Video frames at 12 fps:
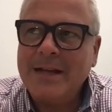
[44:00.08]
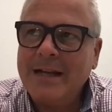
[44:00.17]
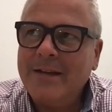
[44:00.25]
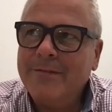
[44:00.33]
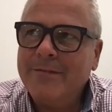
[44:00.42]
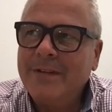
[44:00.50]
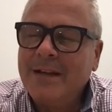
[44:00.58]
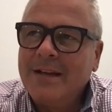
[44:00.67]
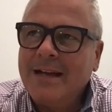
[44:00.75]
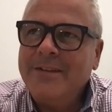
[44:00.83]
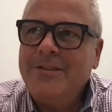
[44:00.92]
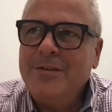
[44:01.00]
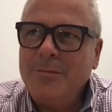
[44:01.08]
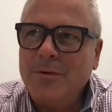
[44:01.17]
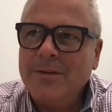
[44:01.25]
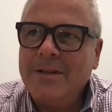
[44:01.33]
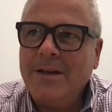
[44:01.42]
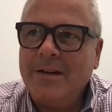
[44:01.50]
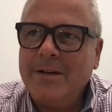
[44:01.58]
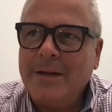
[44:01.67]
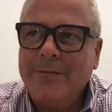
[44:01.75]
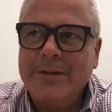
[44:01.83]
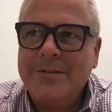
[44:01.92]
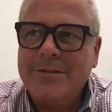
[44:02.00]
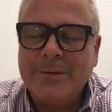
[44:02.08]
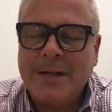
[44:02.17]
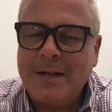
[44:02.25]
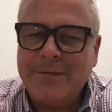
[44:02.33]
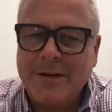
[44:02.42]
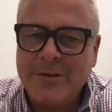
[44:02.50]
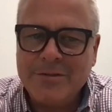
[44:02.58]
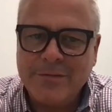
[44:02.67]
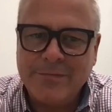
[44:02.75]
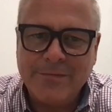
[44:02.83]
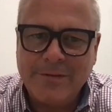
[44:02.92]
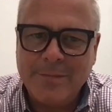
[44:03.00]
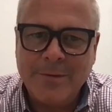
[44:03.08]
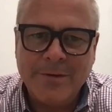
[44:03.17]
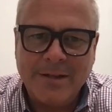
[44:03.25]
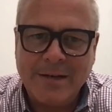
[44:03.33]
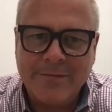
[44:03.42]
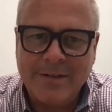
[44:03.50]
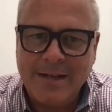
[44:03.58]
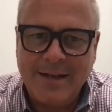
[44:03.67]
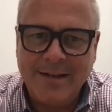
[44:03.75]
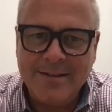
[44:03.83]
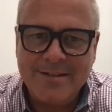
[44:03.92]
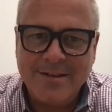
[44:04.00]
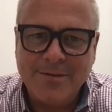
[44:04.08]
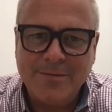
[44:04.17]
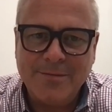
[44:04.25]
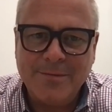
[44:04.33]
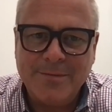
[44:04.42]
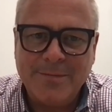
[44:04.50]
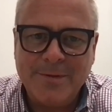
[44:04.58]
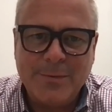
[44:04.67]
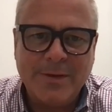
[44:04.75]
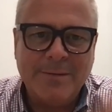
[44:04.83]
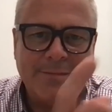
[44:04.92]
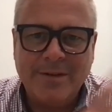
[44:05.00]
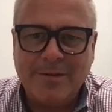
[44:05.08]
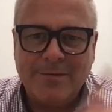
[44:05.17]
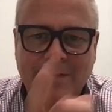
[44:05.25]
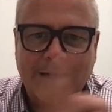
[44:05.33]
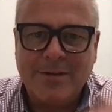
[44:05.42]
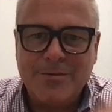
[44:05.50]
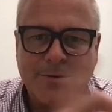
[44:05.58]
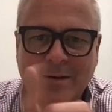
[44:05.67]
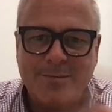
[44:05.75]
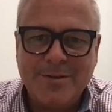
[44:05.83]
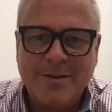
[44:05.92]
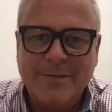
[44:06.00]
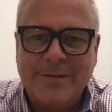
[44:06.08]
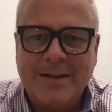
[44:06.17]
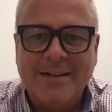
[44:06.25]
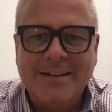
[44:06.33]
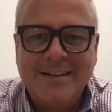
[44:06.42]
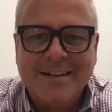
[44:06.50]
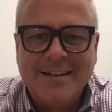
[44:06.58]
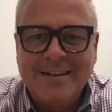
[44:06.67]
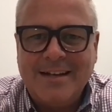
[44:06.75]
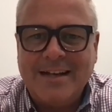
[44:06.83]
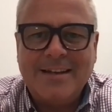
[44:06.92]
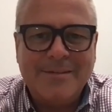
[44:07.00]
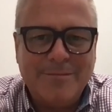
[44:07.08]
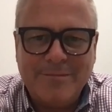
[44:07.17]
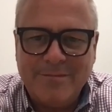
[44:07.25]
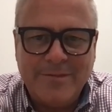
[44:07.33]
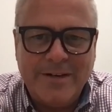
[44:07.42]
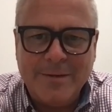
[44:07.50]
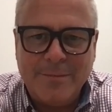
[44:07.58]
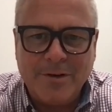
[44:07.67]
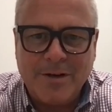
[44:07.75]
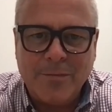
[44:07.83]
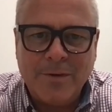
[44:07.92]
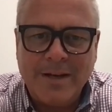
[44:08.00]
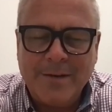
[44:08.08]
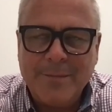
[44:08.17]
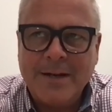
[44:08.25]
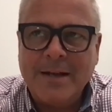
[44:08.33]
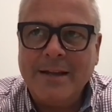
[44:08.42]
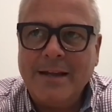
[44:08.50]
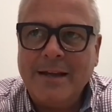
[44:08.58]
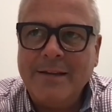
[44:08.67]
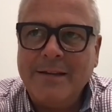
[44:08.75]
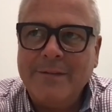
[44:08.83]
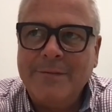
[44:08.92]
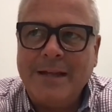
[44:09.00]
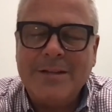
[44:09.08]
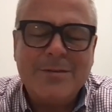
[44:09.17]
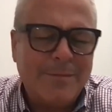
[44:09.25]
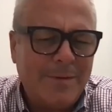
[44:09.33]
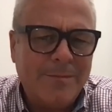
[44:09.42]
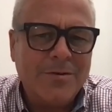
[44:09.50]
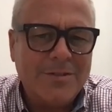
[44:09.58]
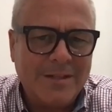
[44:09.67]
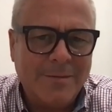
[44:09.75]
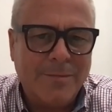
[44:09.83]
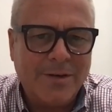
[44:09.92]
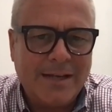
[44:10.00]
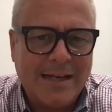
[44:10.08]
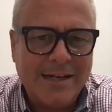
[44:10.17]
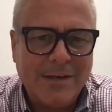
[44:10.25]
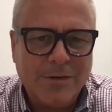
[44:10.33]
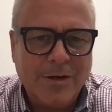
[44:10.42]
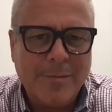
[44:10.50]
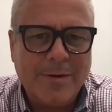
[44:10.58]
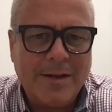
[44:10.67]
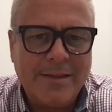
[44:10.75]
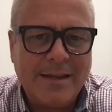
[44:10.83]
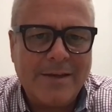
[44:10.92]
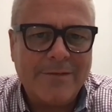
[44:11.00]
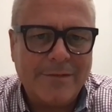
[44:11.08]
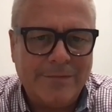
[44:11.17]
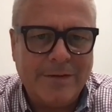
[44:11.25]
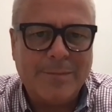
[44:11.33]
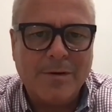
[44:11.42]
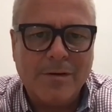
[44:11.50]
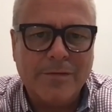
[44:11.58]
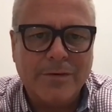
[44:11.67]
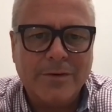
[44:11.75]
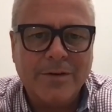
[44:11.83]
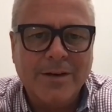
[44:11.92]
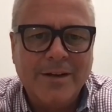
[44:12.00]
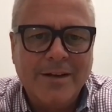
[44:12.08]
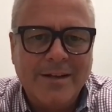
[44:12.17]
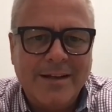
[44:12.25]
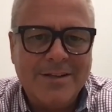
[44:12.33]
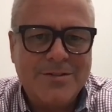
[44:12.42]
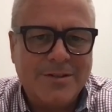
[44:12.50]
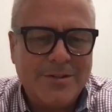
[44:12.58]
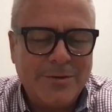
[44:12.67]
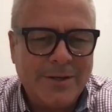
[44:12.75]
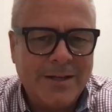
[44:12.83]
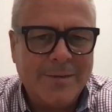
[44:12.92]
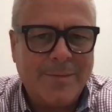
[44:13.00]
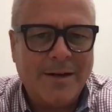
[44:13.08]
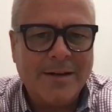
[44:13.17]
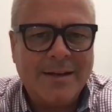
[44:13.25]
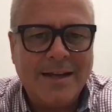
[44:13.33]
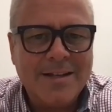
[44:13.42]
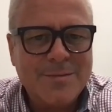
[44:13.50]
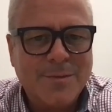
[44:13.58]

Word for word: I have, I do more of the audio. I've got two and a half hours of commuting every day, so between you know round trips, so I've got I can read a book a week, but I, I that's why I've been mostly in the book category, but I think I have to flip over and start tuning into podcasts